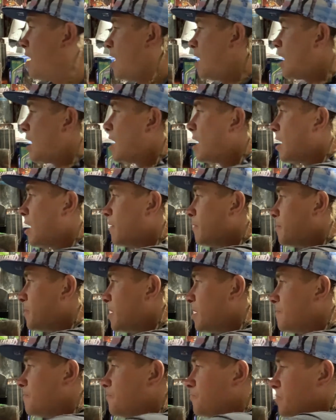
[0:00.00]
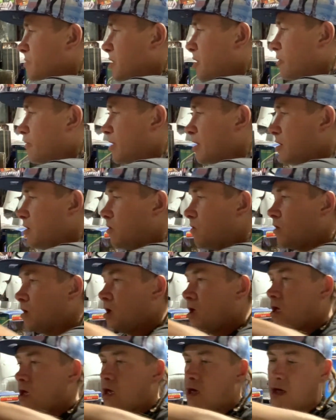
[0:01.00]
But here we go.
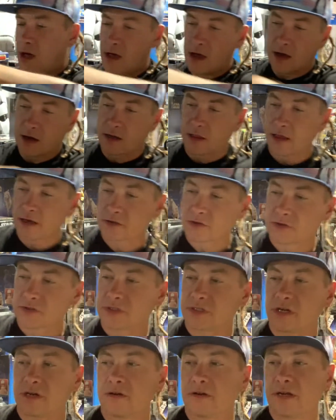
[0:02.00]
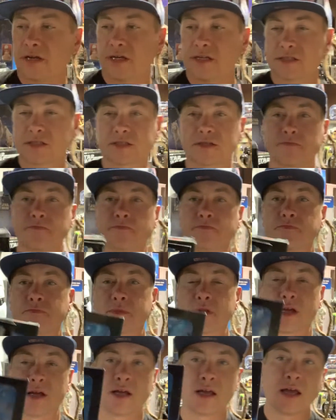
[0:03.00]
Collector series,
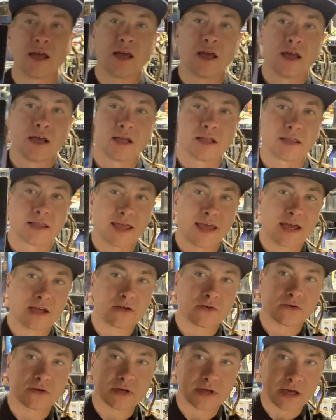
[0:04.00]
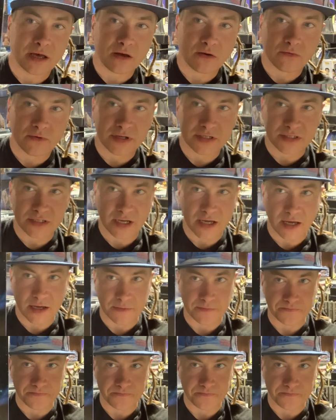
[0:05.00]
Lando Calrissian.